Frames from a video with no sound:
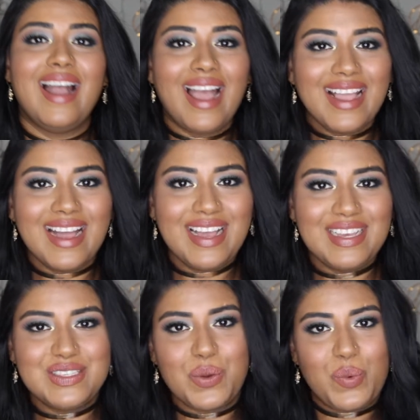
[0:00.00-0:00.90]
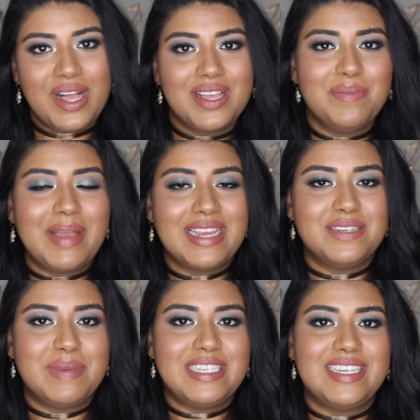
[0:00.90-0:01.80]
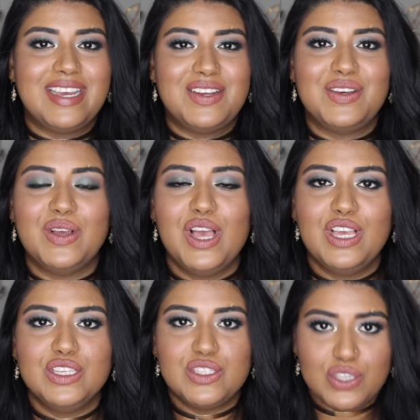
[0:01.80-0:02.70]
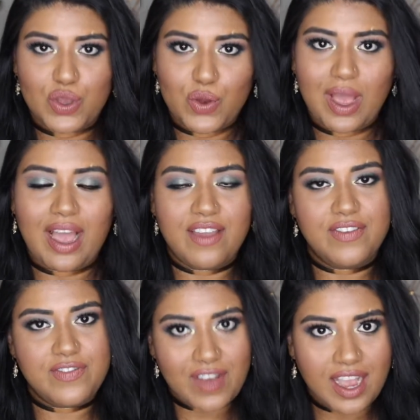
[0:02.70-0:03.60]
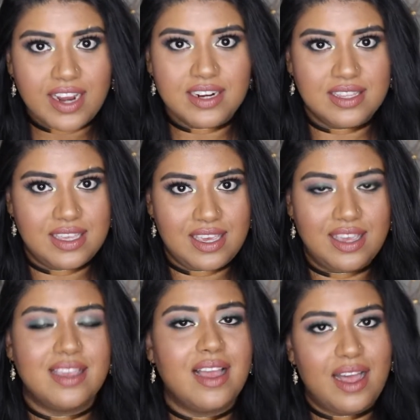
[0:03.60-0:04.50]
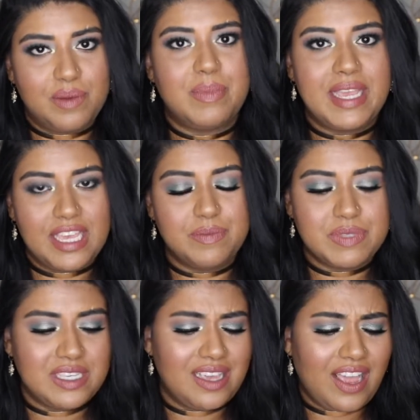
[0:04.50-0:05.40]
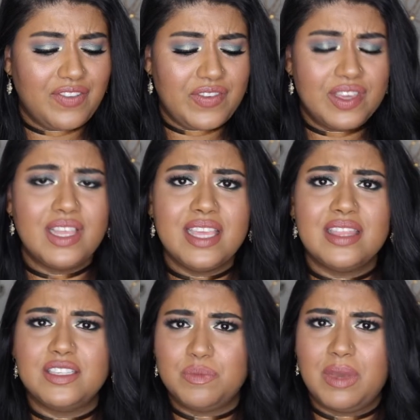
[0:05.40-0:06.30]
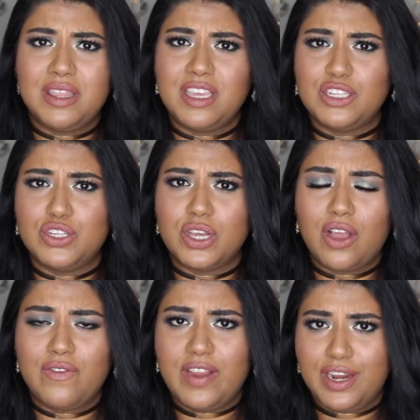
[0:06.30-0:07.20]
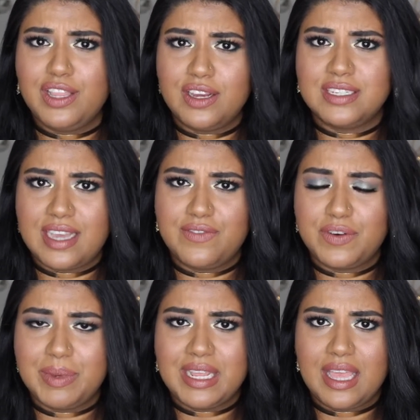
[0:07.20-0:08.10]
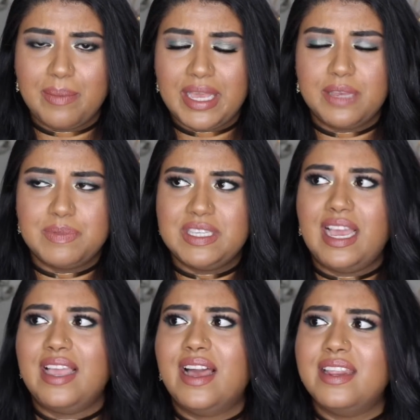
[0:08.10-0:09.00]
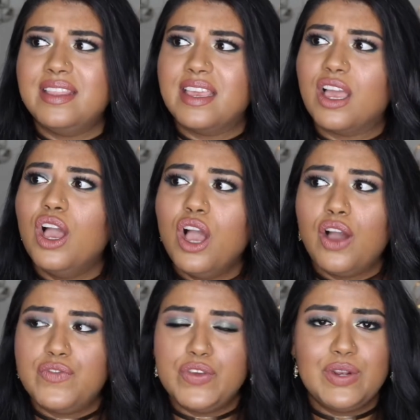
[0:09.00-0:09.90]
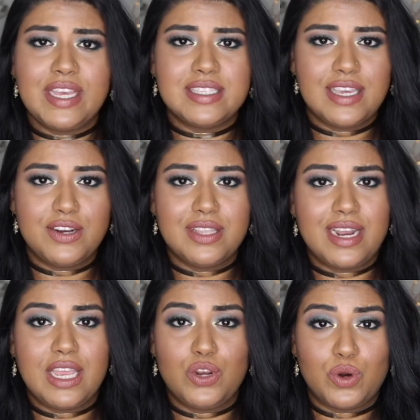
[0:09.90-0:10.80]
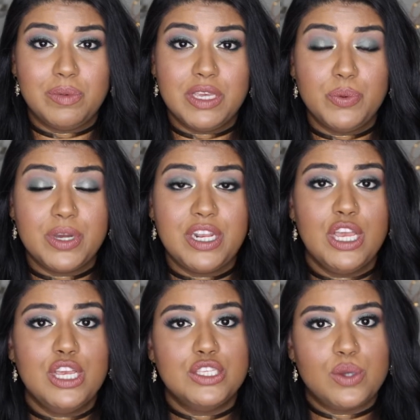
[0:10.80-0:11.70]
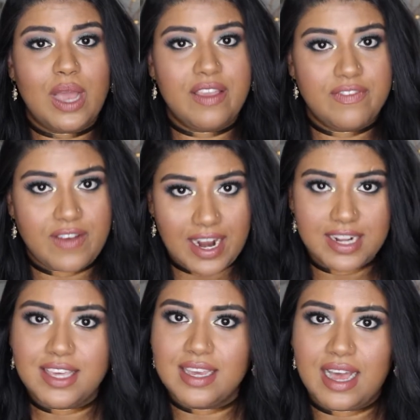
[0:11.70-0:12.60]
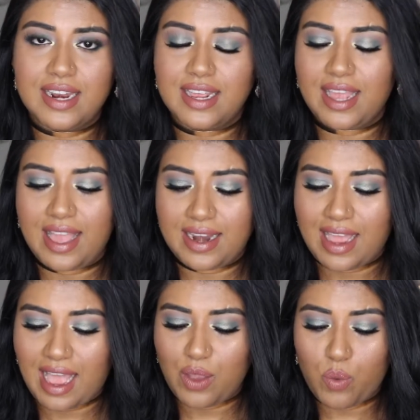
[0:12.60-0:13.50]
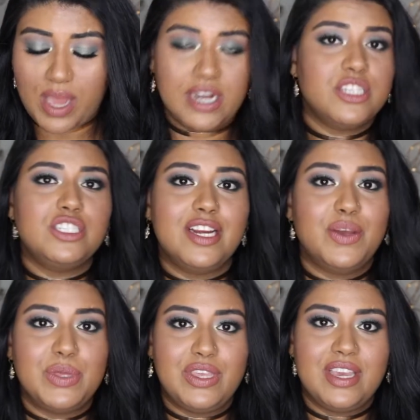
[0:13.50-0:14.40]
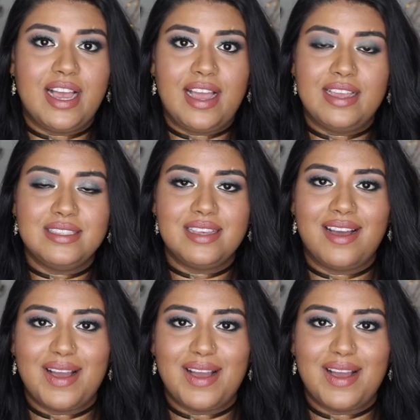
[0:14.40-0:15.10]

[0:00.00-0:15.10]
Hi guys, welcome back to my channel. So I finally got my Ipsy. I feel like this month it took a very long time for me to get my Ipsy. I got it like a few days later than I normally would. So I finally got it and I wanted to share it with you guys.